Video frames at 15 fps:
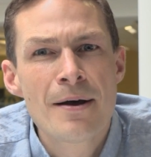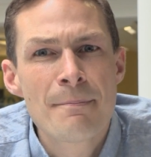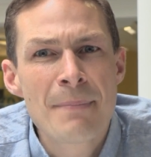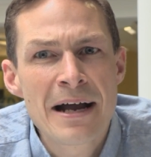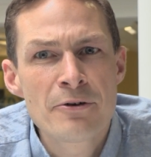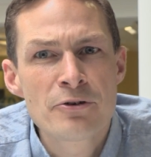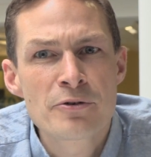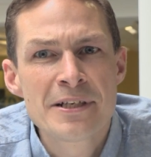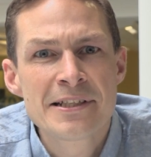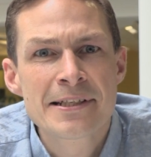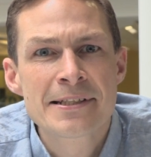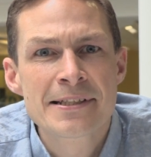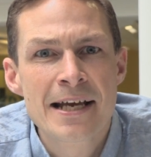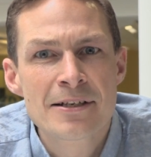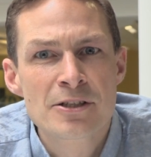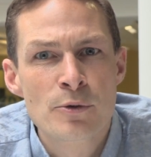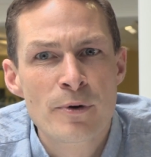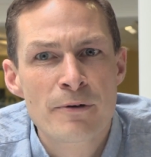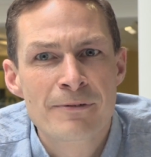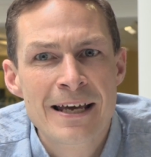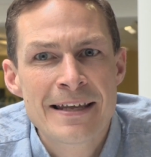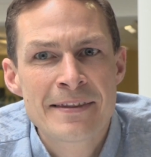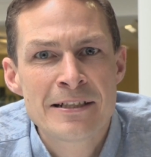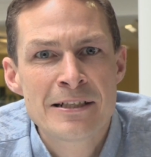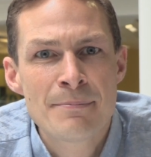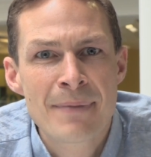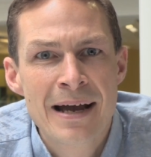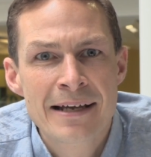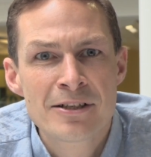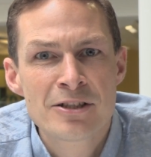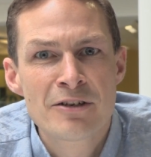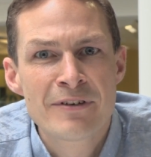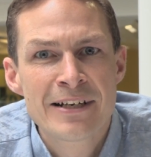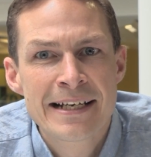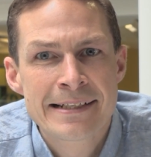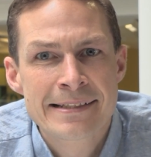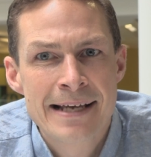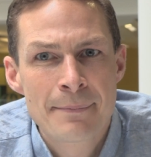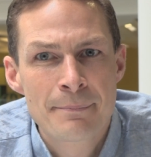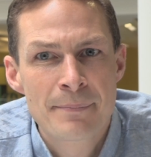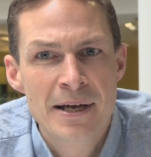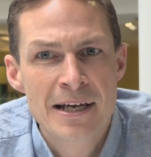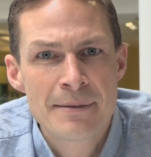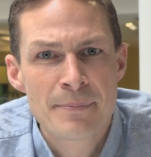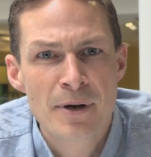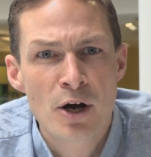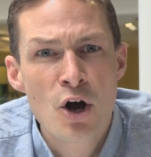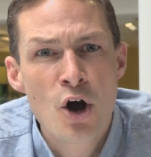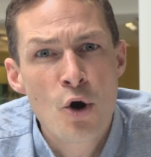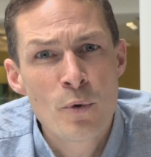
boundaries are set to reflect the demand of an exam paper,